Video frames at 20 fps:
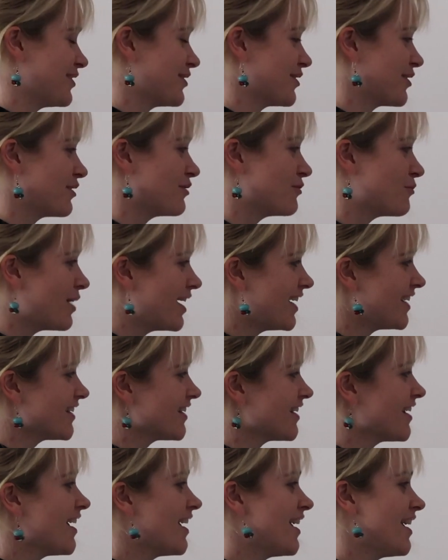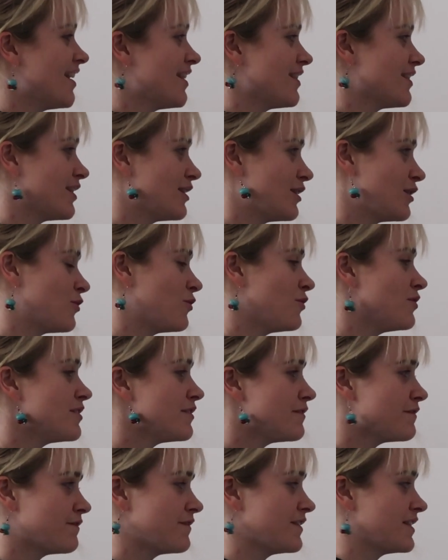So one, the laws
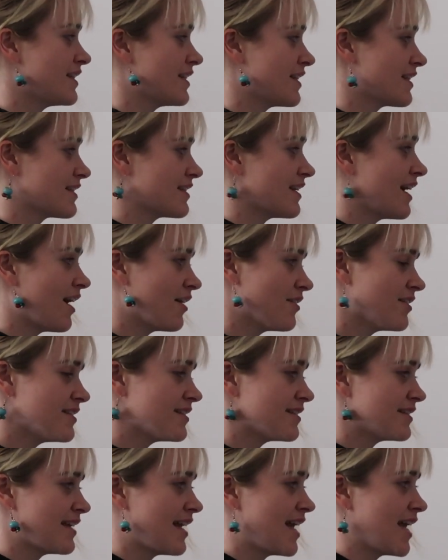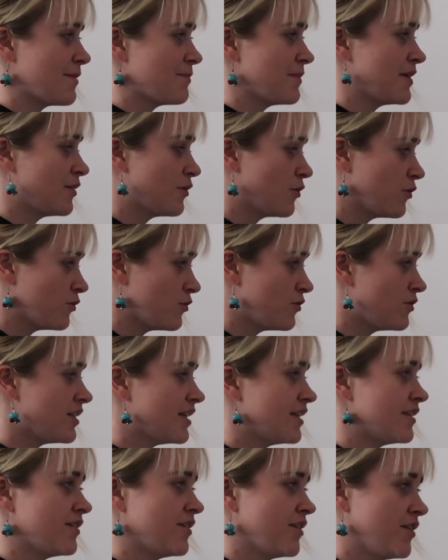of physics are the same in all
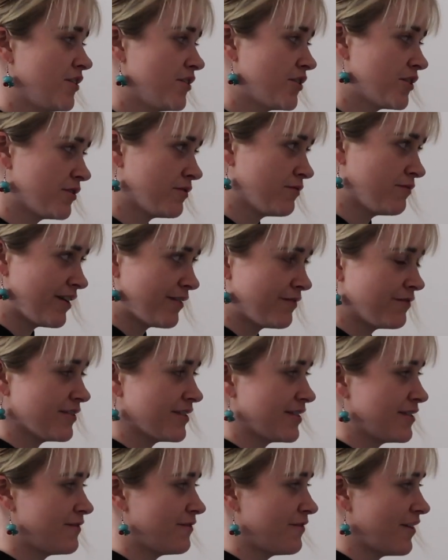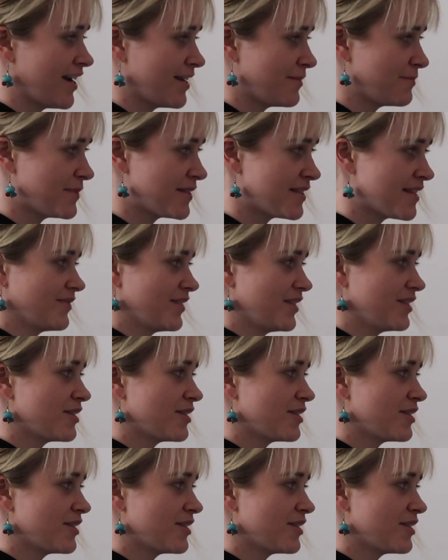inertial reference frames.